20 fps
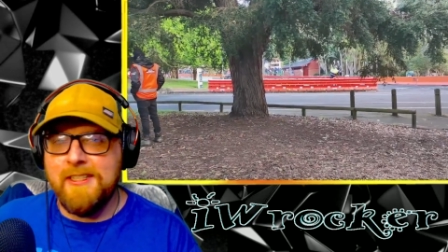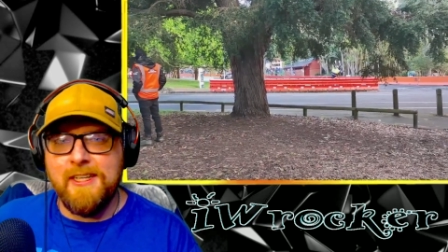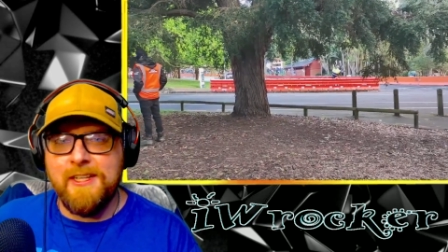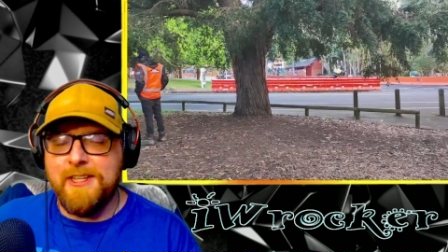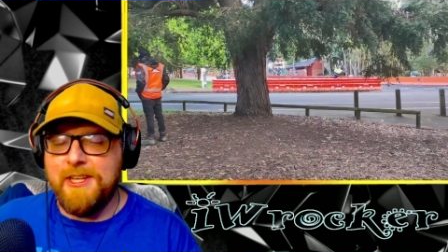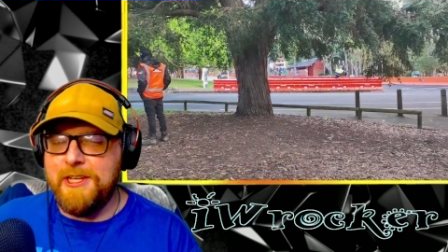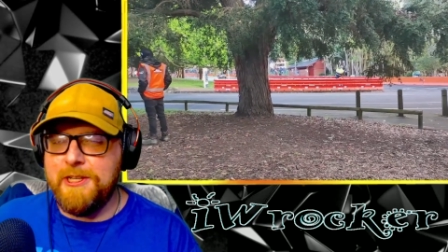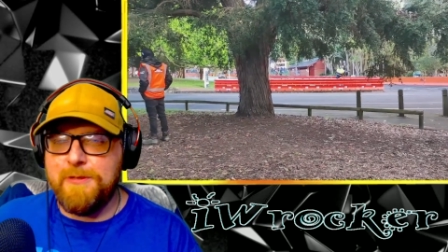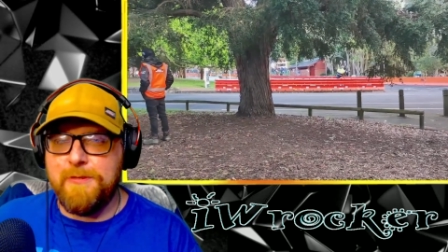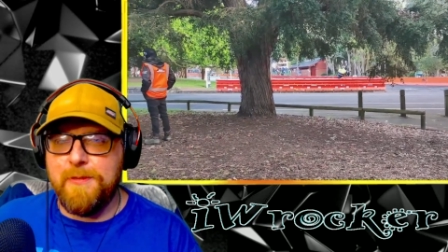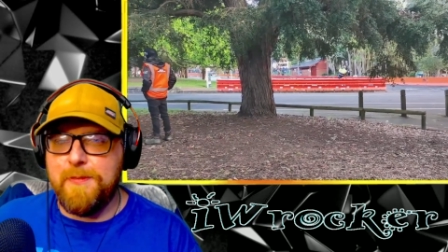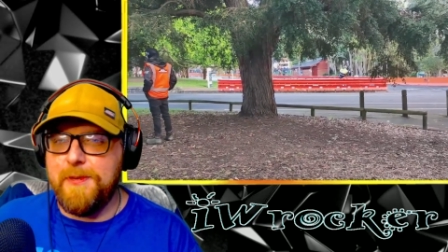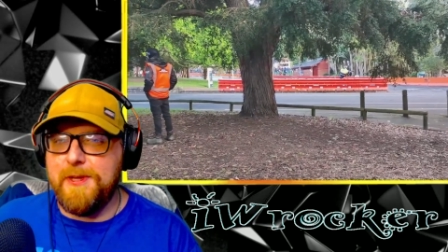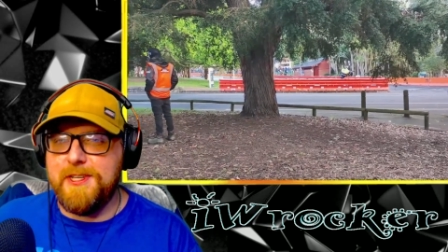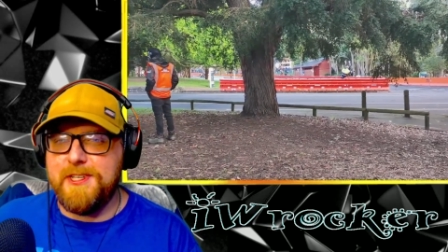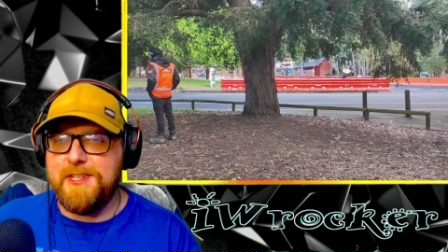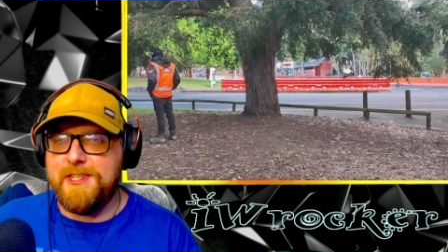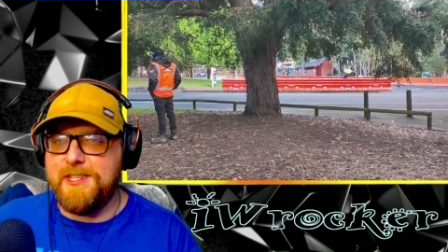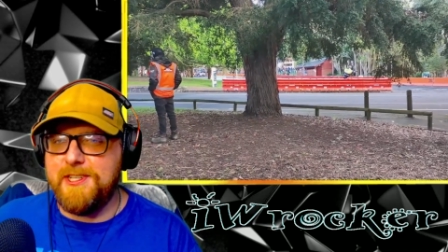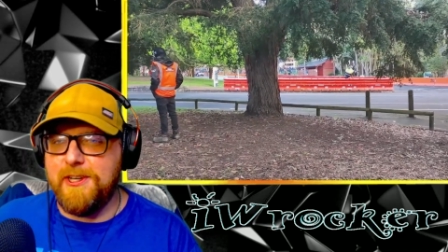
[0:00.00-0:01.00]
These would be
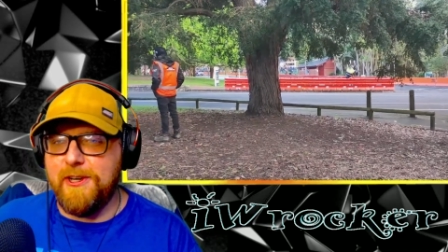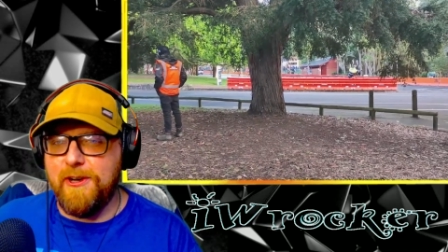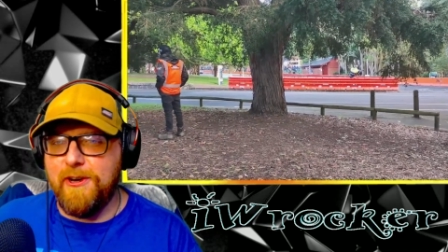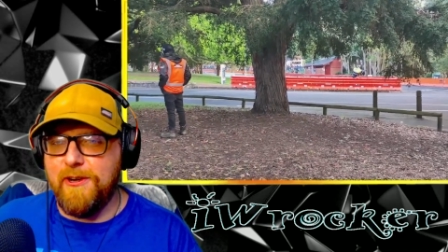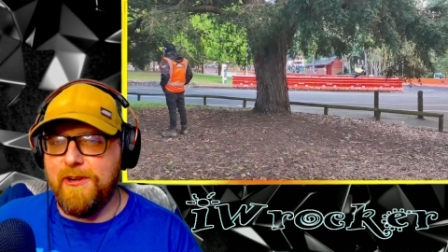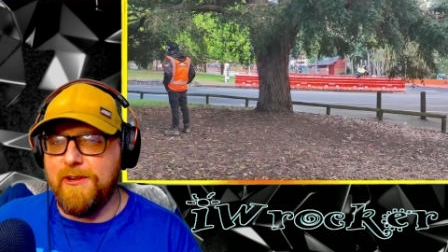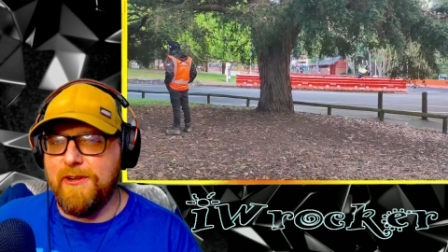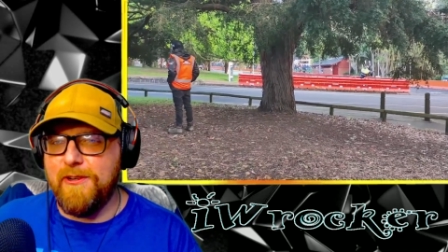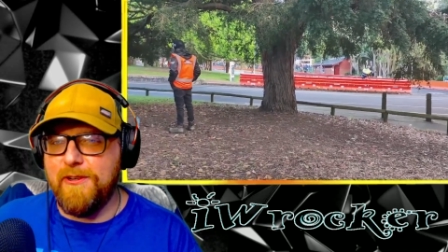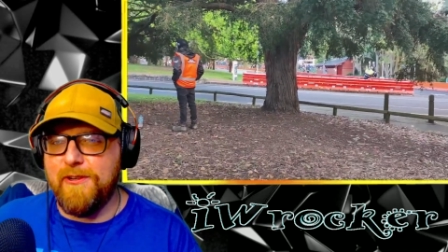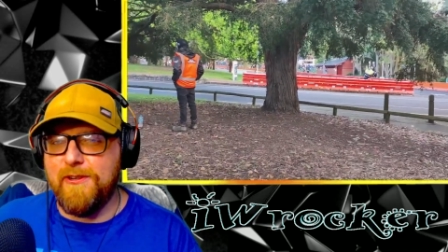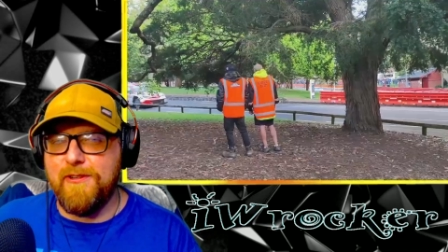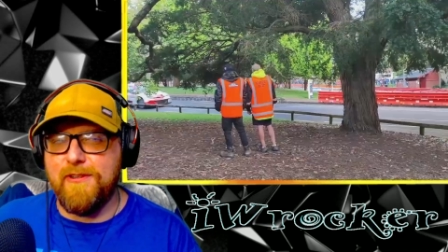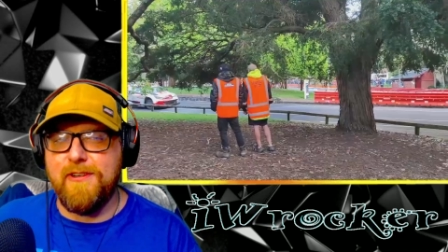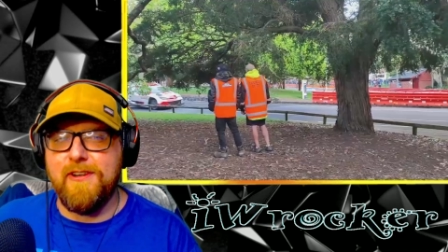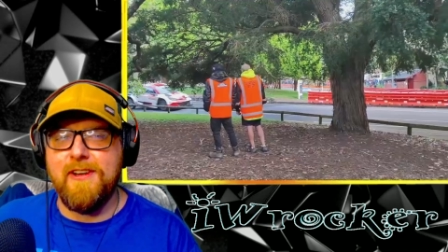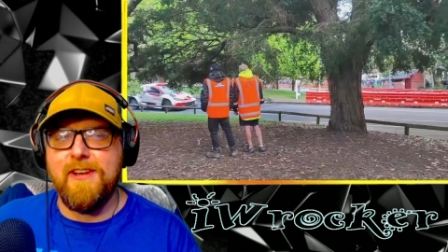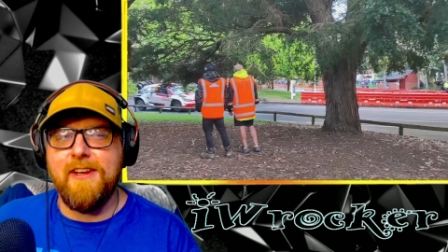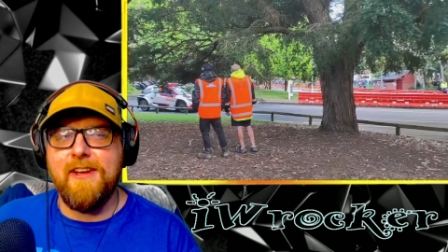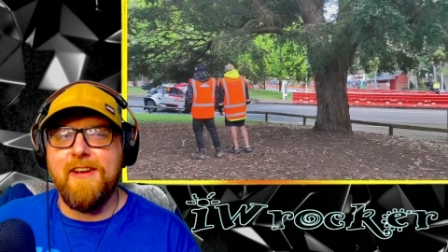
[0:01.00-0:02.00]
so
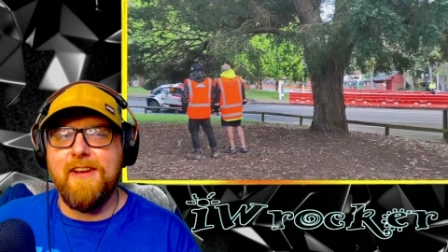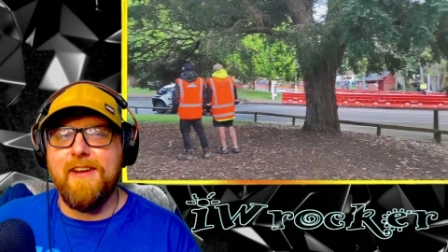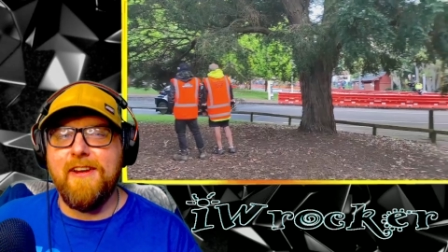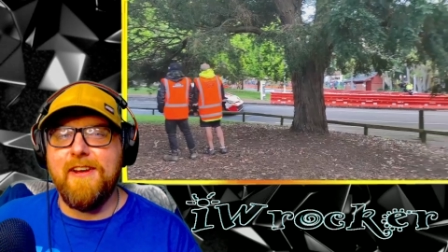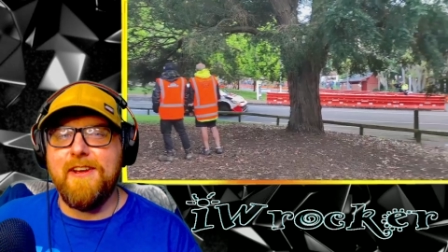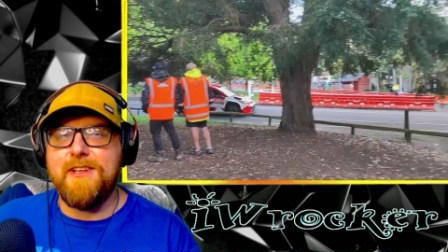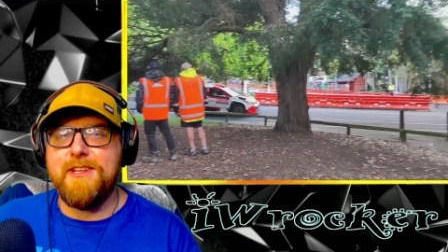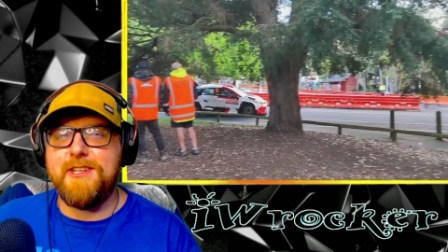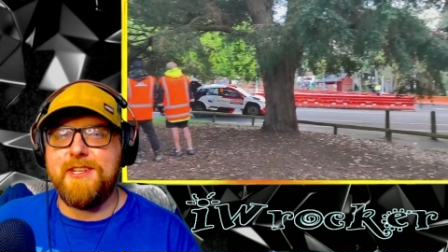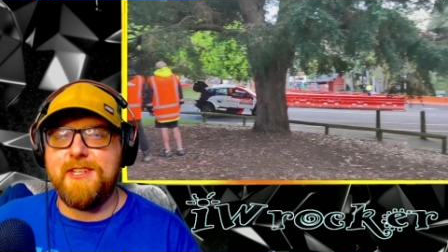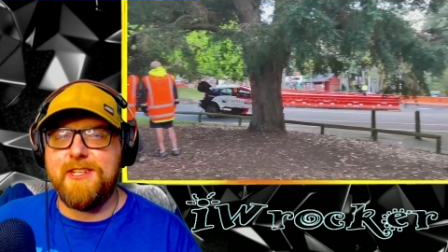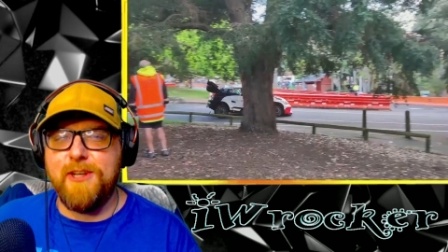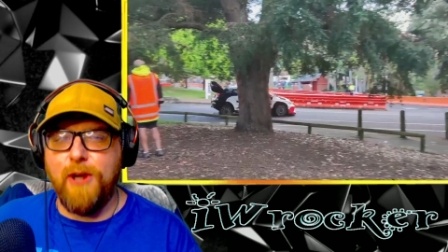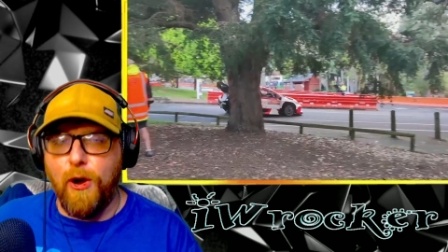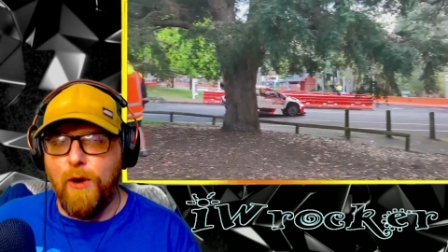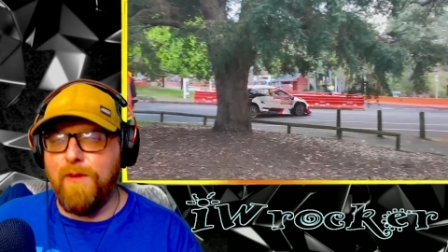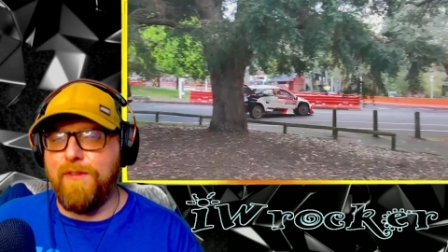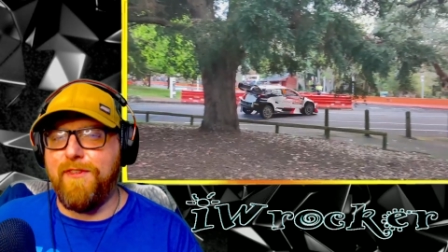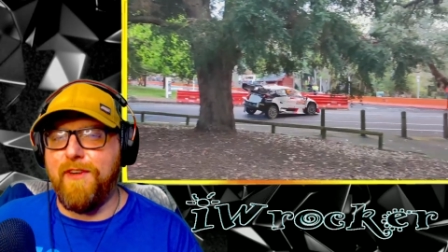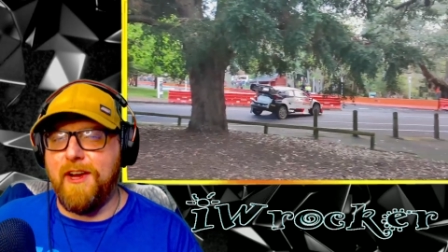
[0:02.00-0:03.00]

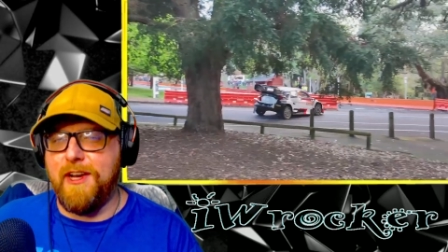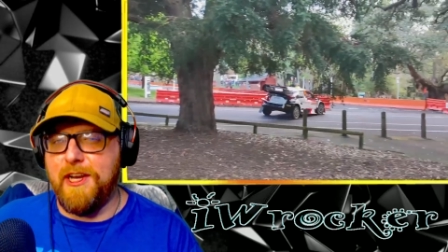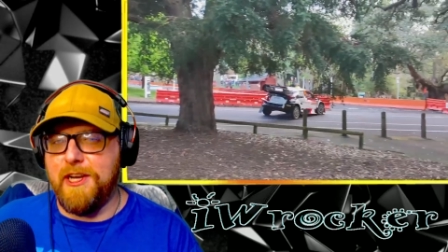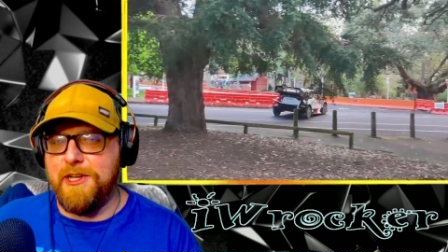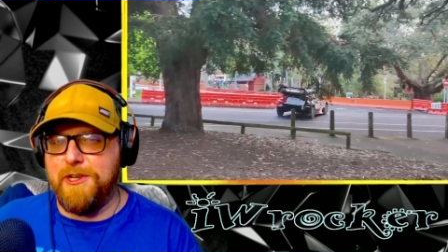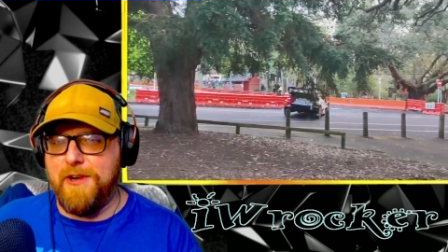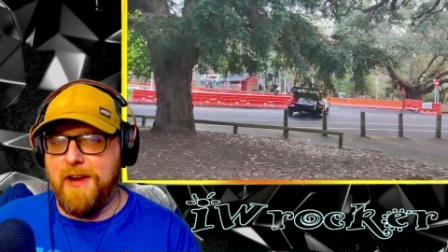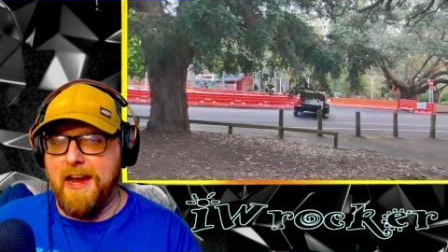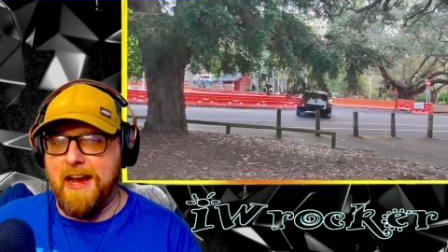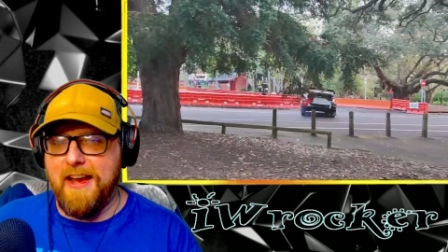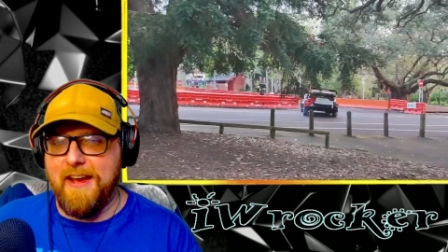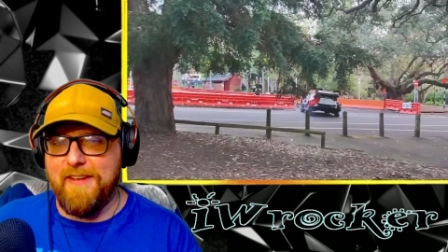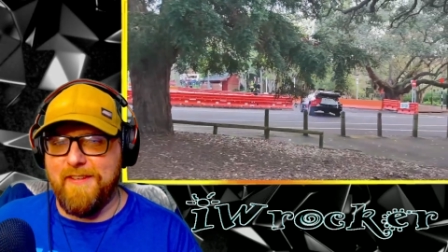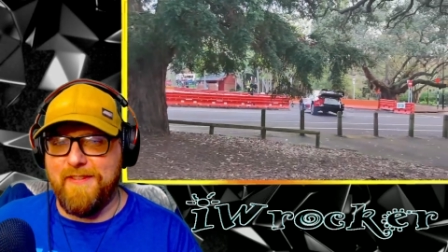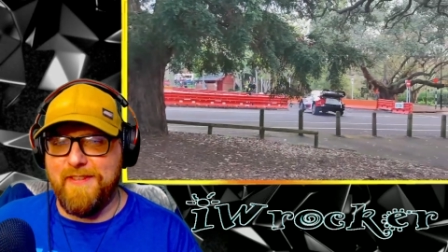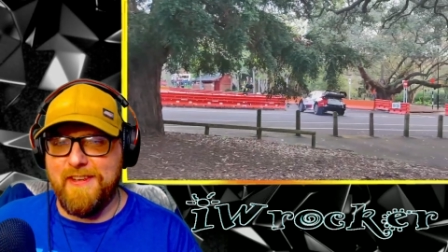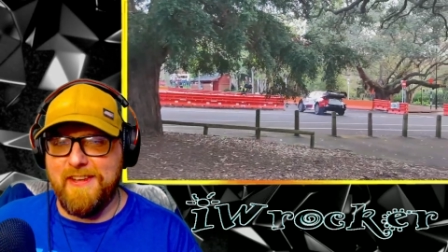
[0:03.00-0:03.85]
fun to drive.